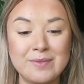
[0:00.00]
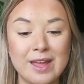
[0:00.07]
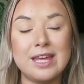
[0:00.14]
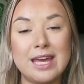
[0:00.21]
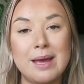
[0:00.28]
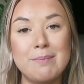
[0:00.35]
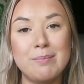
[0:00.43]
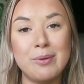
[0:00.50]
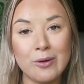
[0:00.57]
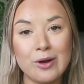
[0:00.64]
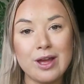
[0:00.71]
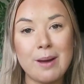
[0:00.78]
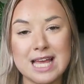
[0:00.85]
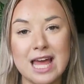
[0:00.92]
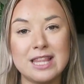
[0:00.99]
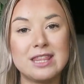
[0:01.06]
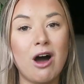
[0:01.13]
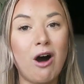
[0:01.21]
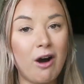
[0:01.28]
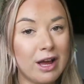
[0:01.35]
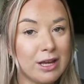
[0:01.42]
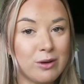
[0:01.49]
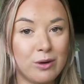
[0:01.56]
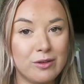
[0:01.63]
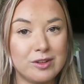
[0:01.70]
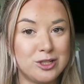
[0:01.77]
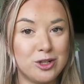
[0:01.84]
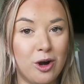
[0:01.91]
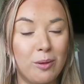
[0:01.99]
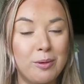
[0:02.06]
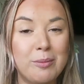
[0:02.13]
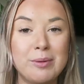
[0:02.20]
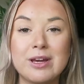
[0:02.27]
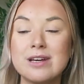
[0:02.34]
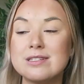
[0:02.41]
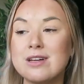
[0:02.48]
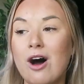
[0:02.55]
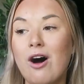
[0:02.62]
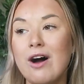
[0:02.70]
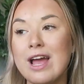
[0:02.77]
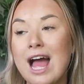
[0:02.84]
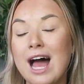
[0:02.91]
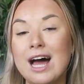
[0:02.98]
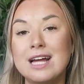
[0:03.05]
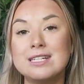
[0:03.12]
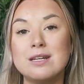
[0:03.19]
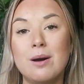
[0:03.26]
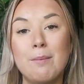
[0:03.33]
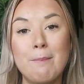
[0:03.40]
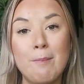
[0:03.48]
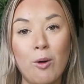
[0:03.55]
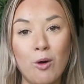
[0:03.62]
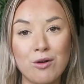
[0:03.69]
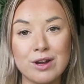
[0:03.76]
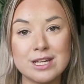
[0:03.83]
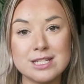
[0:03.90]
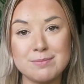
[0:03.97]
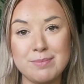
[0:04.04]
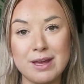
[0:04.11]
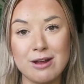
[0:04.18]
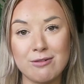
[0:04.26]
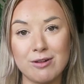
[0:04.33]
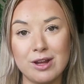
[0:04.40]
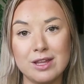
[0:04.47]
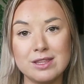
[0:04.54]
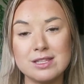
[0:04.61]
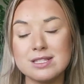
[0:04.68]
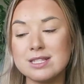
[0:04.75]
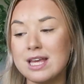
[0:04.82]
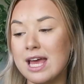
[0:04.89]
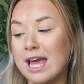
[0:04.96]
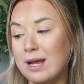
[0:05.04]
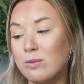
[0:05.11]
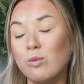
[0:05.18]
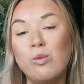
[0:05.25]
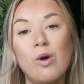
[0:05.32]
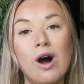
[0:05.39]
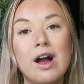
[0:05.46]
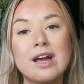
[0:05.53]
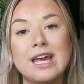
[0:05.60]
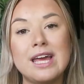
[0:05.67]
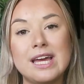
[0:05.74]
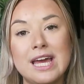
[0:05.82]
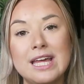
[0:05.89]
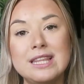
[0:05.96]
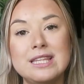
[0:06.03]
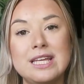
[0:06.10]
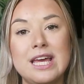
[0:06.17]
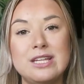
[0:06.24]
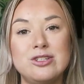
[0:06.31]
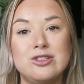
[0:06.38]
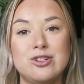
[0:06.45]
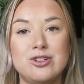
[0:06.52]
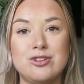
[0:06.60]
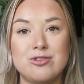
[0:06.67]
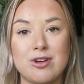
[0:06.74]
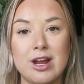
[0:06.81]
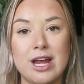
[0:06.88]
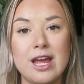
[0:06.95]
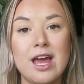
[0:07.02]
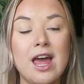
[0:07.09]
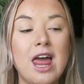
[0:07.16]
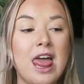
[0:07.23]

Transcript: The employer said that I got the job because I had more experience in working in the industry